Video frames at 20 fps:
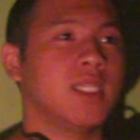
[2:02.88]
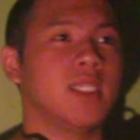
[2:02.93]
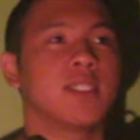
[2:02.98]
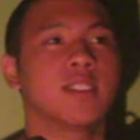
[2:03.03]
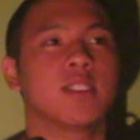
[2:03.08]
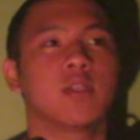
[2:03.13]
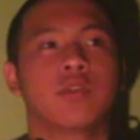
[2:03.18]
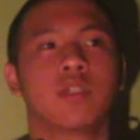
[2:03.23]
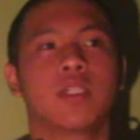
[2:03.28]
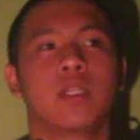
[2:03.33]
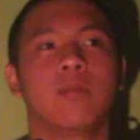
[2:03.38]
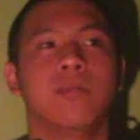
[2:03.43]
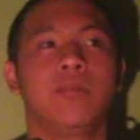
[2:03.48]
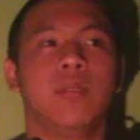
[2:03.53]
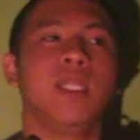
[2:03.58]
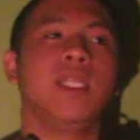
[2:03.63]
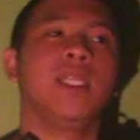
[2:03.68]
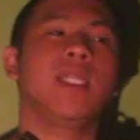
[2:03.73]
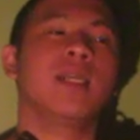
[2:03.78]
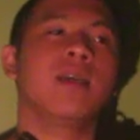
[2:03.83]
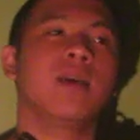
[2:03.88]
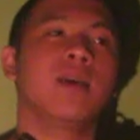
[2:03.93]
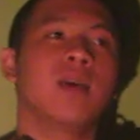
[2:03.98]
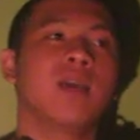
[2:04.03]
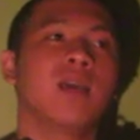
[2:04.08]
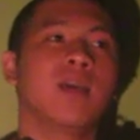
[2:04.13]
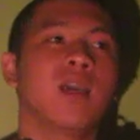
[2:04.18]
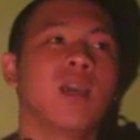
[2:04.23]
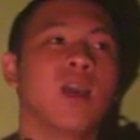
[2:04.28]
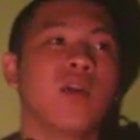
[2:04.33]
in social media,
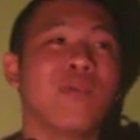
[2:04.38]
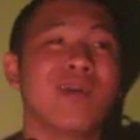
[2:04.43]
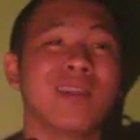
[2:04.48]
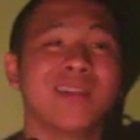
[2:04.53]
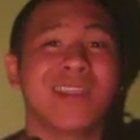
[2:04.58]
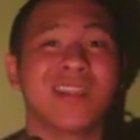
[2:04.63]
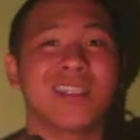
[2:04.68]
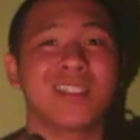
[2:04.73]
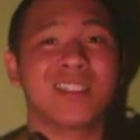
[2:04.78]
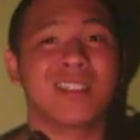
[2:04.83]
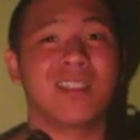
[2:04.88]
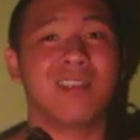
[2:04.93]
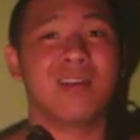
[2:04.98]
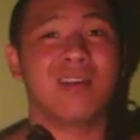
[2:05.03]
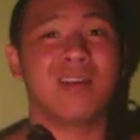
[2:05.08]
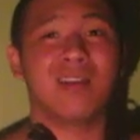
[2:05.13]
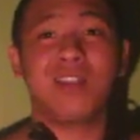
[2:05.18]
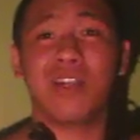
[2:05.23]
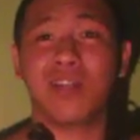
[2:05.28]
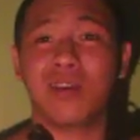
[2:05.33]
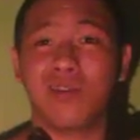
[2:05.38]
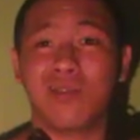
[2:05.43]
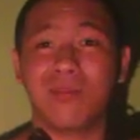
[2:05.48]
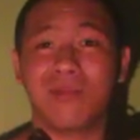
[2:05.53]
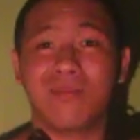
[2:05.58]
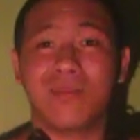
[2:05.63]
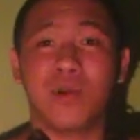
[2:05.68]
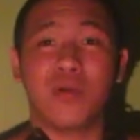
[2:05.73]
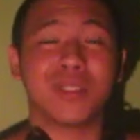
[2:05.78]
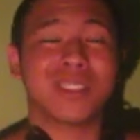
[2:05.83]
what is, you know,
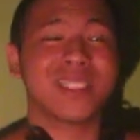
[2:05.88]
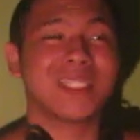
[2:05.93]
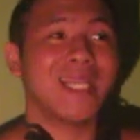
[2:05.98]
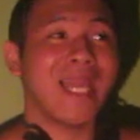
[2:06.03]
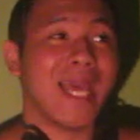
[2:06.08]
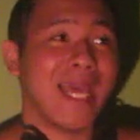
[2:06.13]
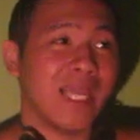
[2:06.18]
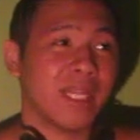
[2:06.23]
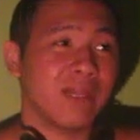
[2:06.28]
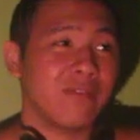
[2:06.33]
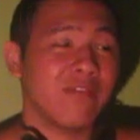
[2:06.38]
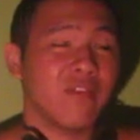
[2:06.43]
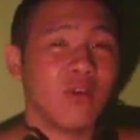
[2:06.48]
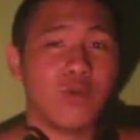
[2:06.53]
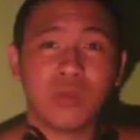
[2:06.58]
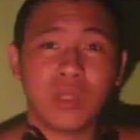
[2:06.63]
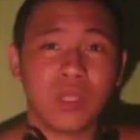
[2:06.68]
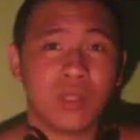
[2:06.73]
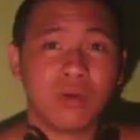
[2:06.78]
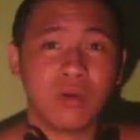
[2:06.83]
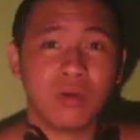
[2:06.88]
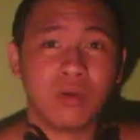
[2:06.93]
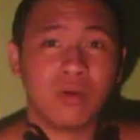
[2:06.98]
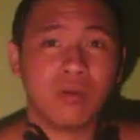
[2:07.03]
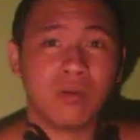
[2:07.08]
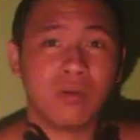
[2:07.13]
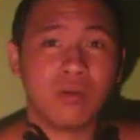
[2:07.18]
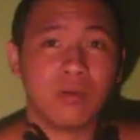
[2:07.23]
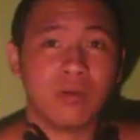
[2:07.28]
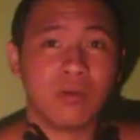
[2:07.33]
most liked
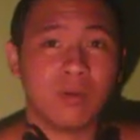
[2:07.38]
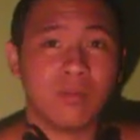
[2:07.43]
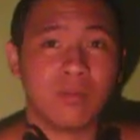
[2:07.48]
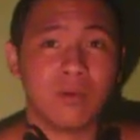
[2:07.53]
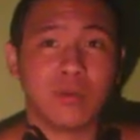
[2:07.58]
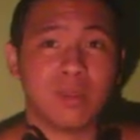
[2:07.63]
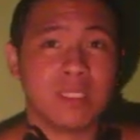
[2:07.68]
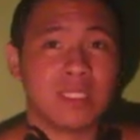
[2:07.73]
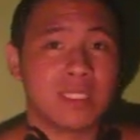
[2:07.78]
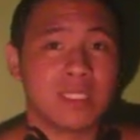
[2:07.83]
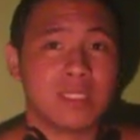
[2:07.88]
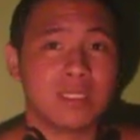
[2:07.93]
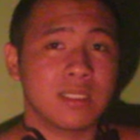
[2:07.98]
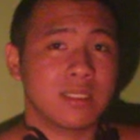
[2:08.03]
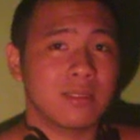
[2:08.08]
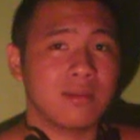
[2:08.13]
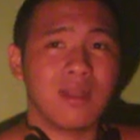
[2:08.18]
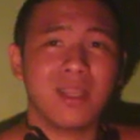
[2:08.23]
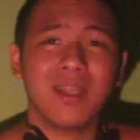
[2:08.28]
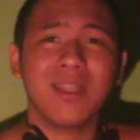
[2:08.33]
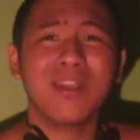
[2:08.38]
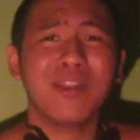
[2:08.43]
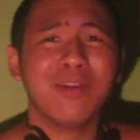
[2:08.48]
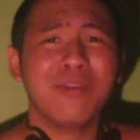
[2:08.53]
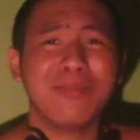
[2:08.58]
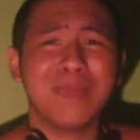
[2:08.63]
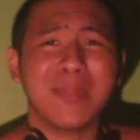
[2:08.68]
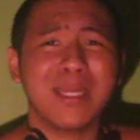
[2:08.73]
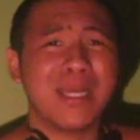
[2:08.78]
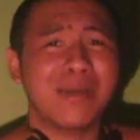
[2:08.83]
photo, most, you
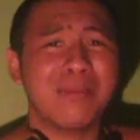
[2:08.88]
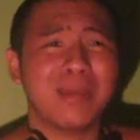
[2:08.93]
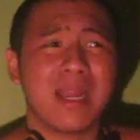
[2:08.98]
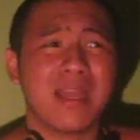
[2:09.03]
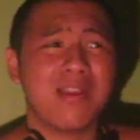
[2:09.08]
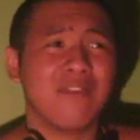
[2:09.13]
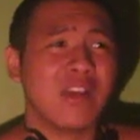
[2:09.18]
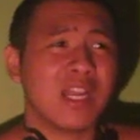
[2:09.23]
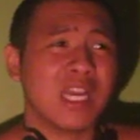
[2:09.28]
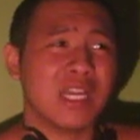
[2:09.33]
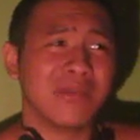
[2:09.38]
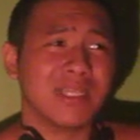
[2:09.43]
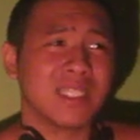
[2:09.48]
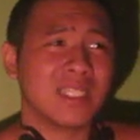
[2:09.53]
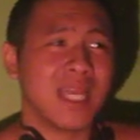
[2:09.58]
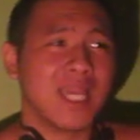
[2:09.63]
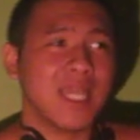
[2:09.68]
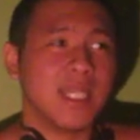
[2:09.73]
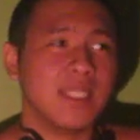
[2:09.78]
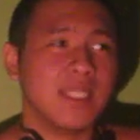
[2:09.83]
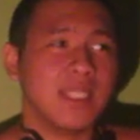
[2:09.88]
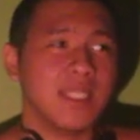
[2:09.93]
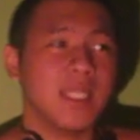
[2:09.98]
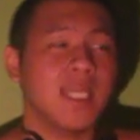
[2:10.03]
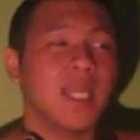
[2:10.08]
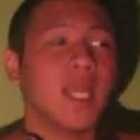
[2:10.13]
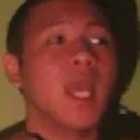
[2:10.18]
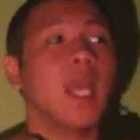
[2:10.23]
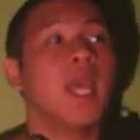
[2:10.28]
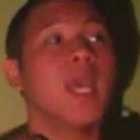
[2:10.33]
know, pinakamaraming followers
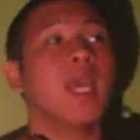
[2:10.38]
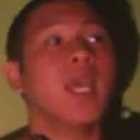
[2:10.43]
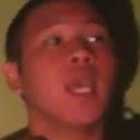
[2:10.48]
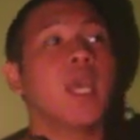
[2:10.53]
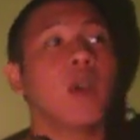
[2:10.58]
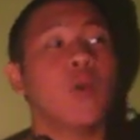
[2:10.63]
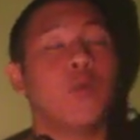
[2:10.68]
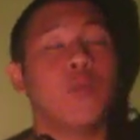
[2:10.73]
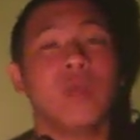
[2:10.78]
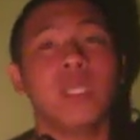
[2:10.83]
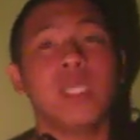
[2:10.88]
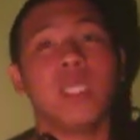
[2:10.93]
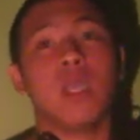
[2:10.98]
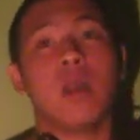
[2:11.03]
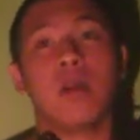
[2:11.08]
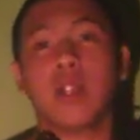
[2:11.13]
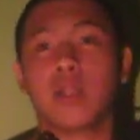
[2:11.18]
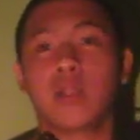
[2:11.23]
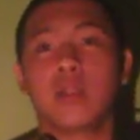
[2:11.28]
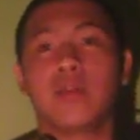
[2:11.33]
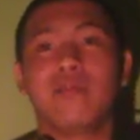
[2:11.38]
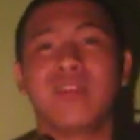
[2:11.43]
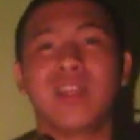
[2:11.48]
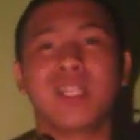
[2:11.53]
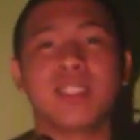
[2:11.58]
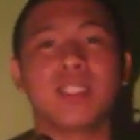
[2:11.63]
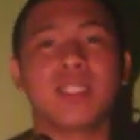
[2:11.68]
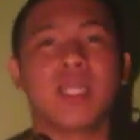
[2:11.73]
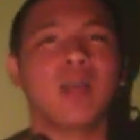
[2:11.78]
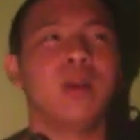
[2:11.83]
IG, we are
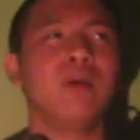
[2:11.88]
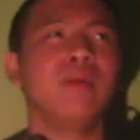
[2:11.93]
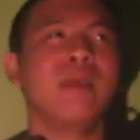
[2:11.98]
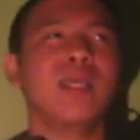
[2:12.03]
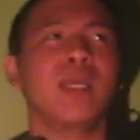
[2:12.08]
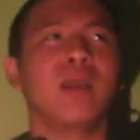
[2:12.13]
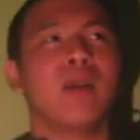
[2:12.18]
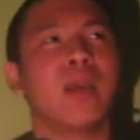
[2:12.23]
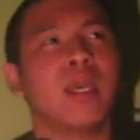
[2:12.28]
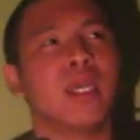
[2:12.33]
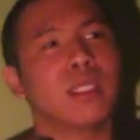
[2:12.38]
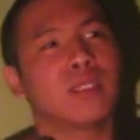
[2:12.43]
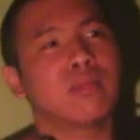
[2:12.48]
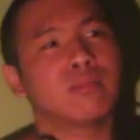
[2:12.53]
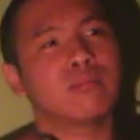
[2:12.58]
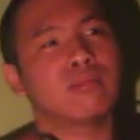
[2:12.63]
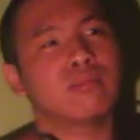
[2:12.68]
convinced na, oh my god,